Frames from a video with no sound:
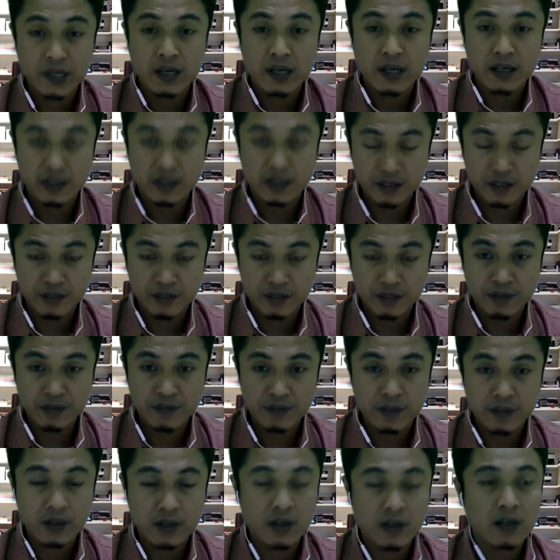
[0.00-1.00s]

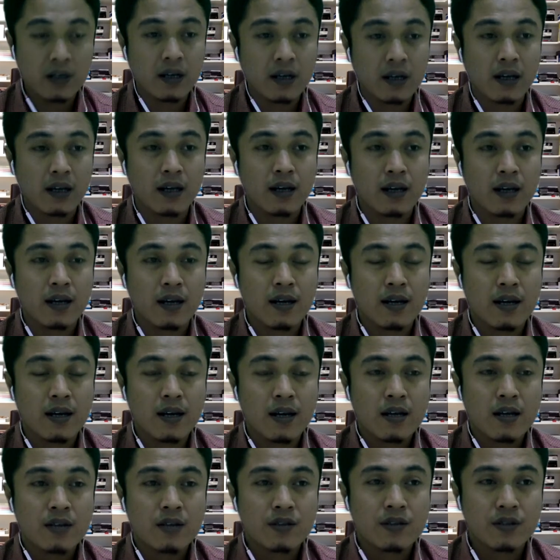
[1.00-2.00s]
November, yeah.
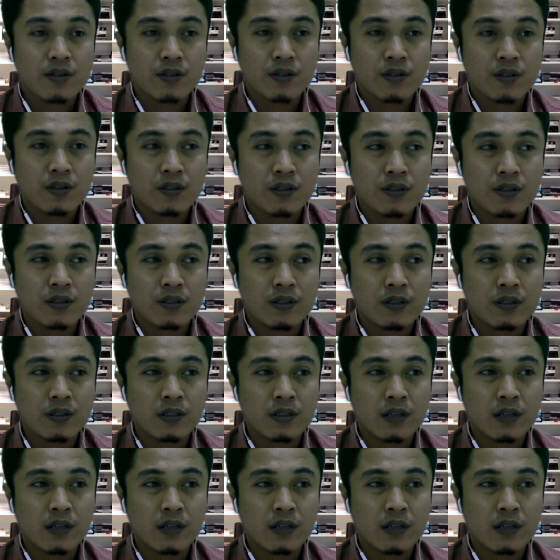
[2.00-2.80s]
So